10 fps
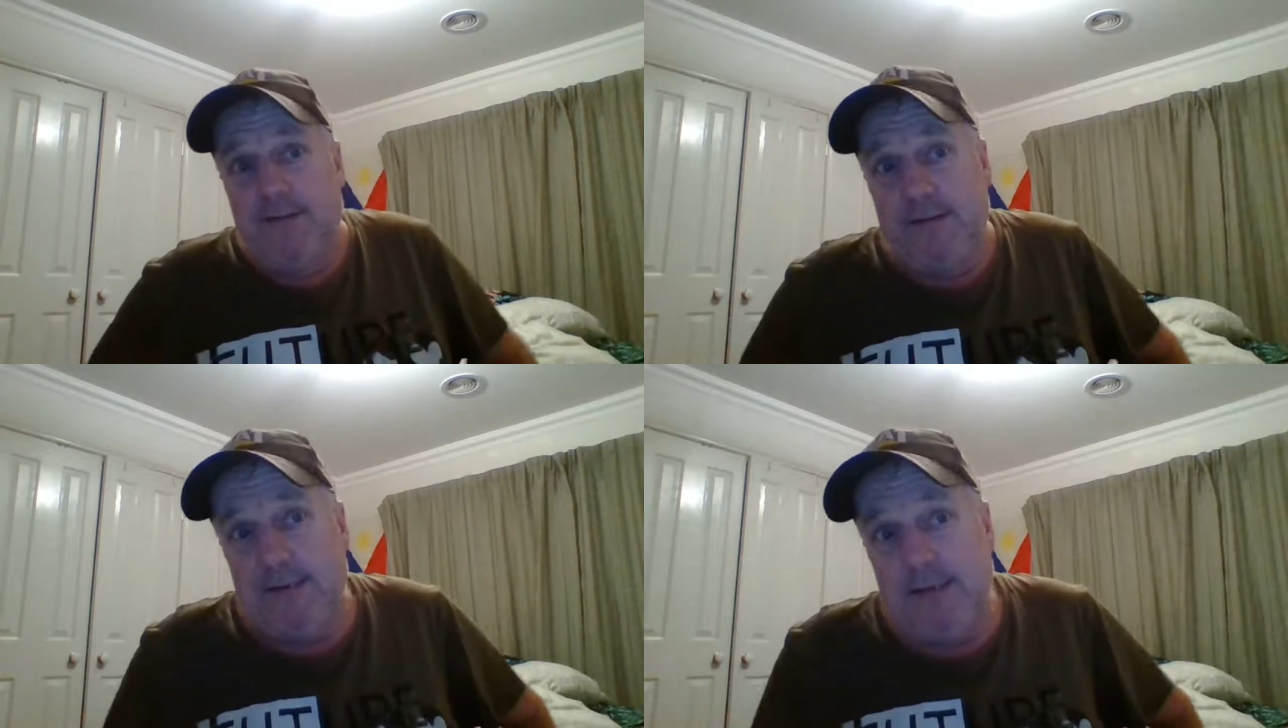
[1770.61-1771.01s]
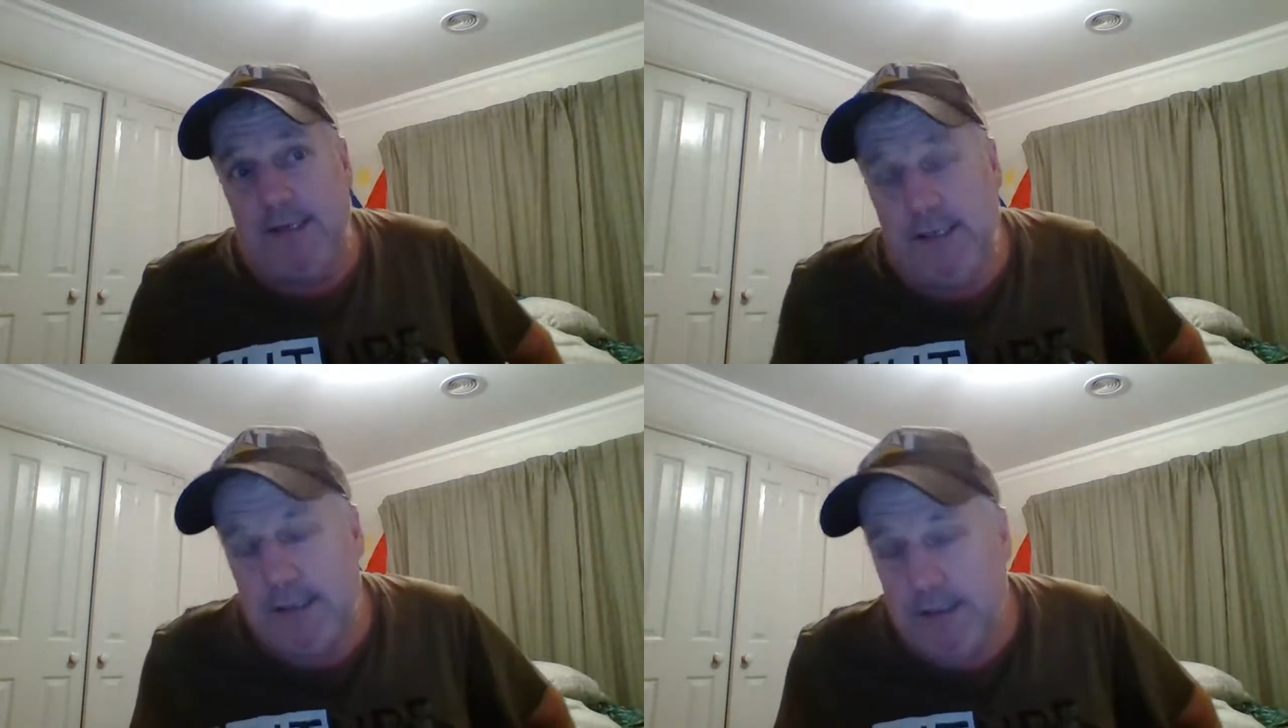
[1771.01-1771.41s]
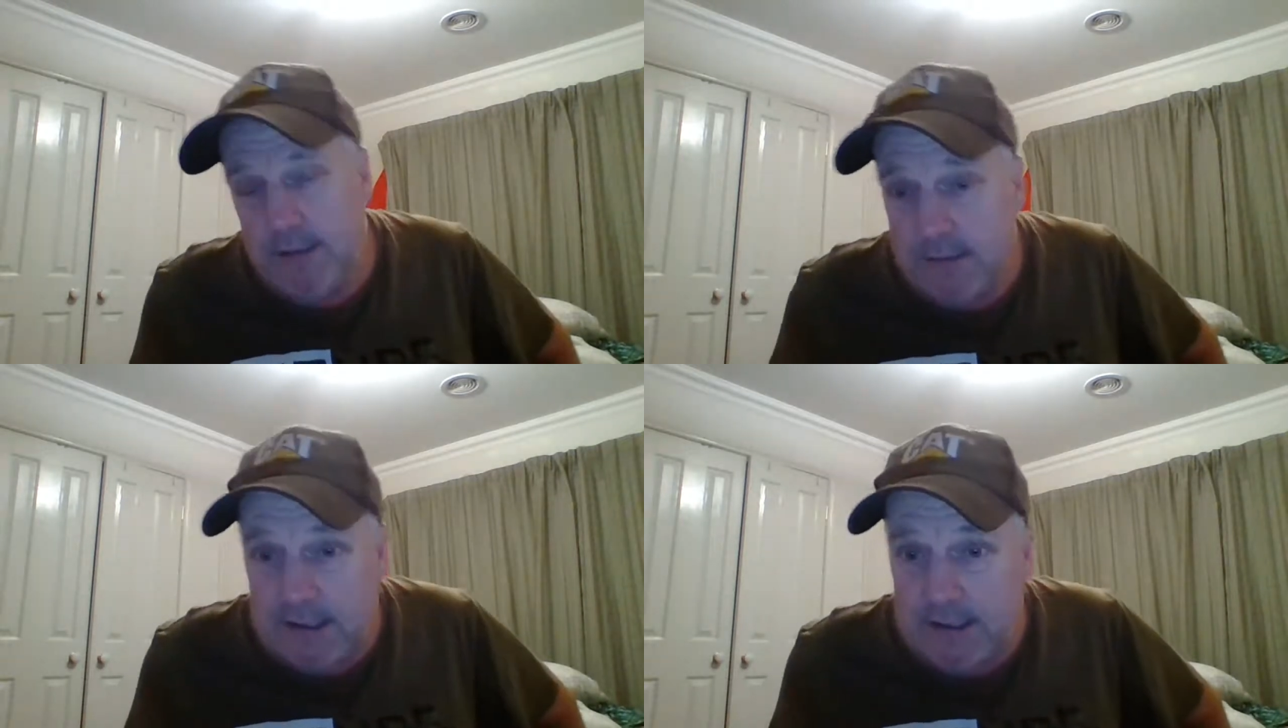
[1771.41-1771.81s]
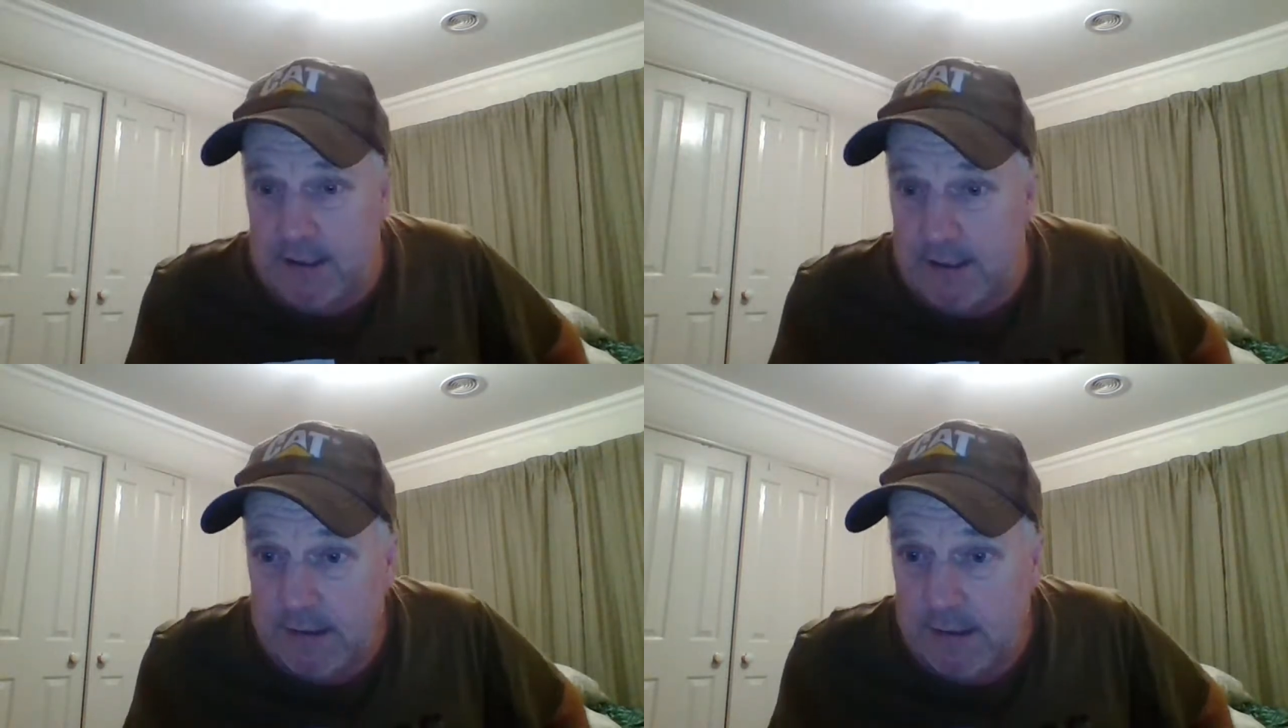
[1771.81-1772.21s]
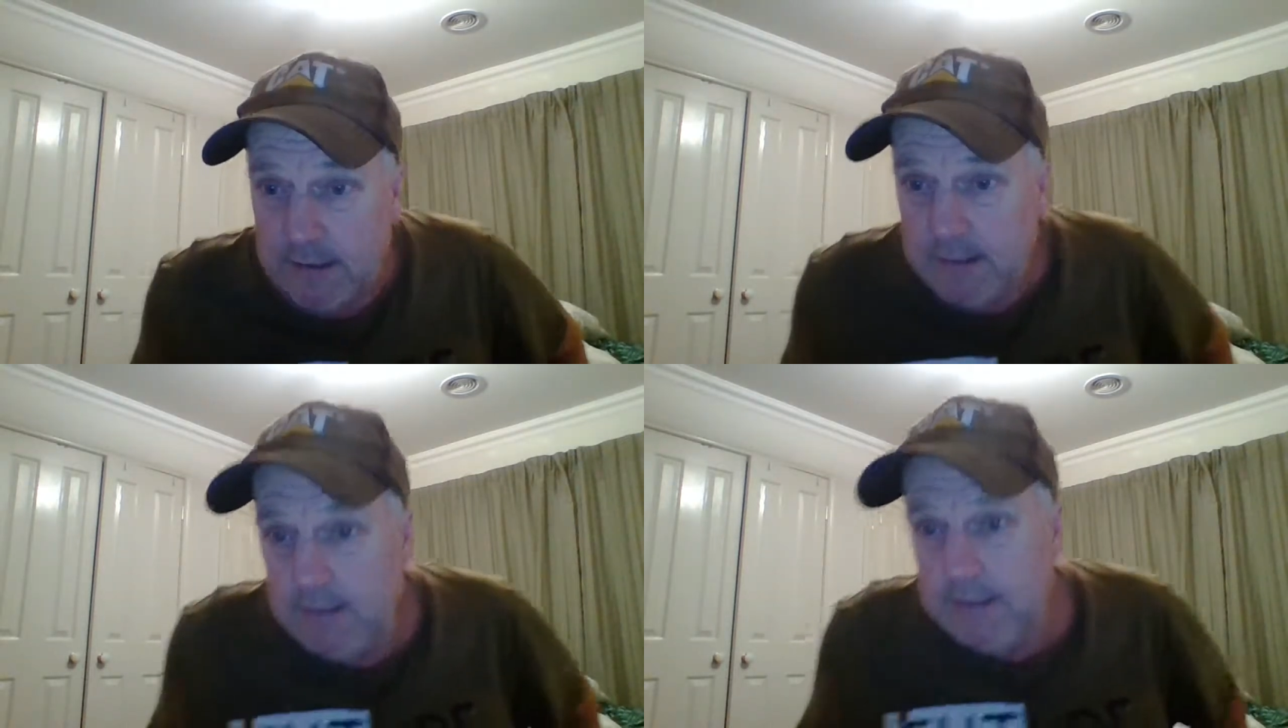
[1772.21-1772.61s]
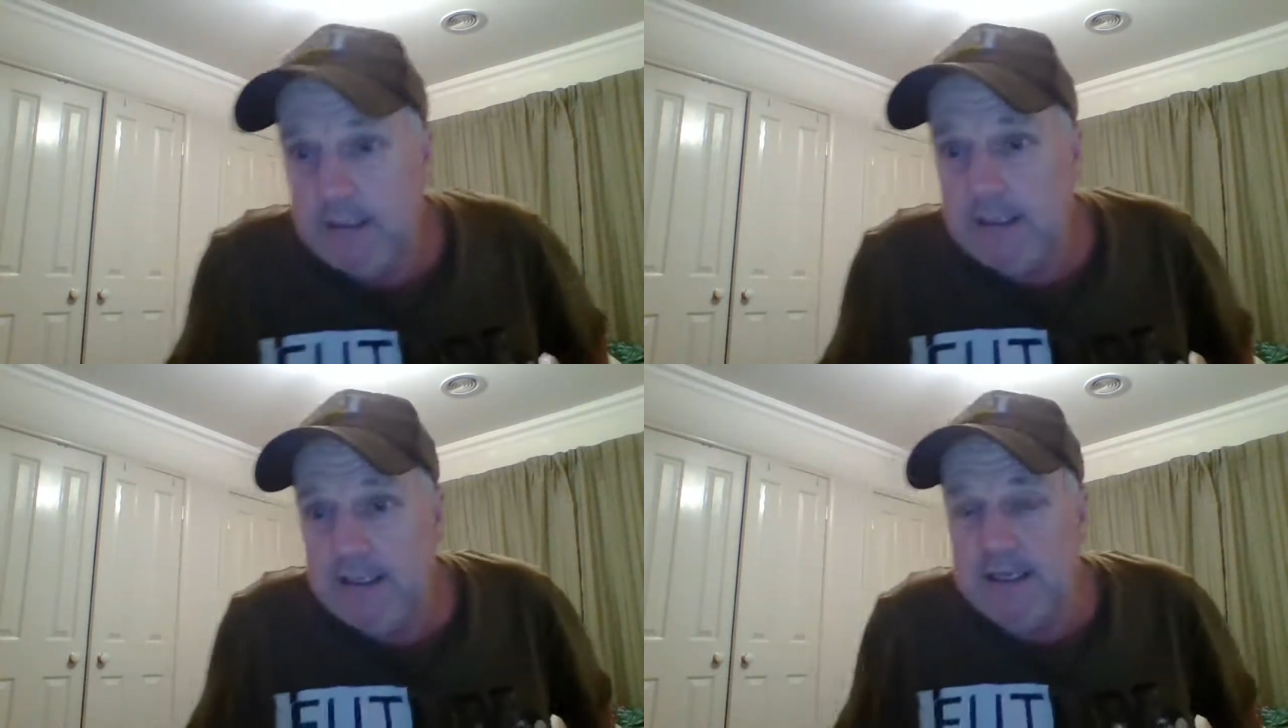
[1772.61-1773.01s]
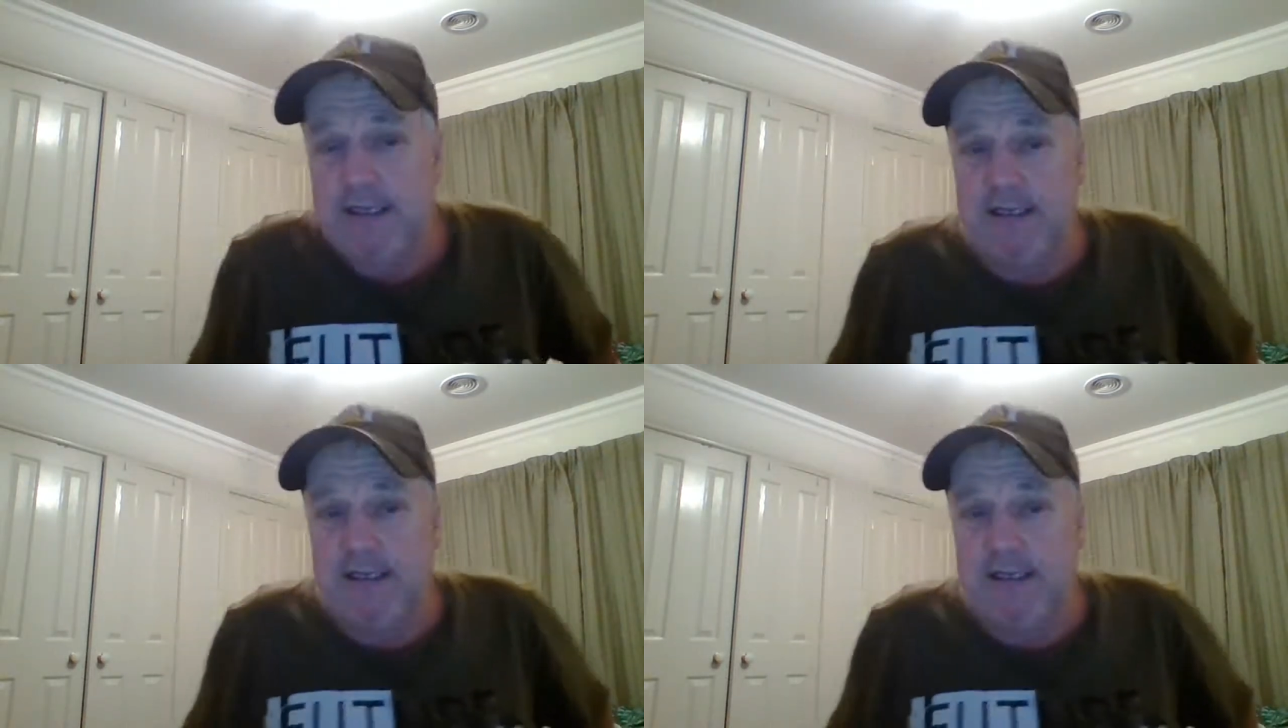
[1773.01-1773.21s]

I tell you, it